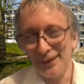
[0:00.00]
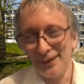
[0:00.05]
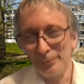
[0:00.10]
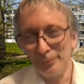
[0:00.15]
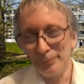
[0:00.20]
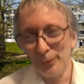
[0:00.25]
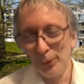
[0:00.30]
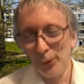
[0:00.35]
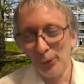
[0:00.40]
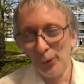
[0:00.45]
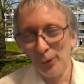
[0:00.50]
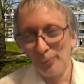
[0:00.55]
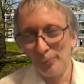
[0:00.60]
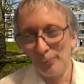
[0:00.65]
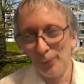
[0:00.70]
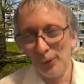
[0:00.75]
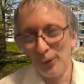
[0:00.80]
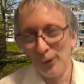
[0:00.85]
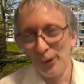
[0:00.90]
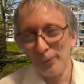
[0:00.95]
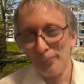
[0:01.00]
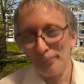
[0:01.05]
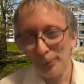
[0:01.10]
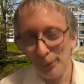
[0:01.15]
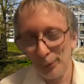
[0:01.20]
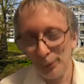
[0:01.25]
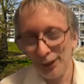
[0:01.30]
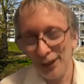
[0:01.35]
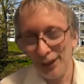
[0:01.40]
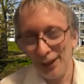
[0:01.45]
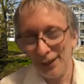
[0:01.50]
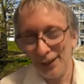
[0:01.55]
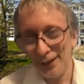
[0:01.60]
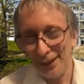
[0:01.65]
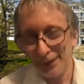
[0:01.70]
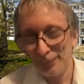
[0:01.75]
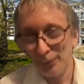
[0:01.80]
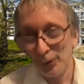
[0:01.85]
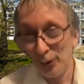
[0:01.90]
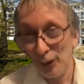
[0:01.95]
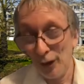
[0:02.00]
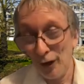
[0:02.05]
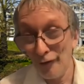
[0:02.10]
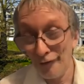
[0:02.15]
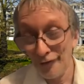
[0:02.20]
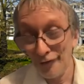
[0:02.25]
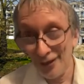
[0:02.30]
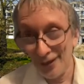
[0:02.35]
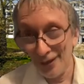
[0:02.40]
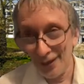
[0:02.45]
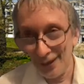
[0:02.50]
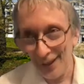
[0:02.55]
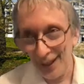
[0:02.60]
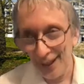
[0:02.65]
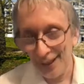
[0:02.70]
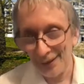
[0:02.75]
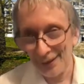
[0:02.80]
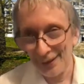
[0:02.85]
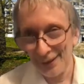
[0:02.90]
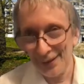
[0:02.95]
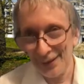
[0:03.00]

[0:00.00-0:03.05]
more importantly, I think more often than that,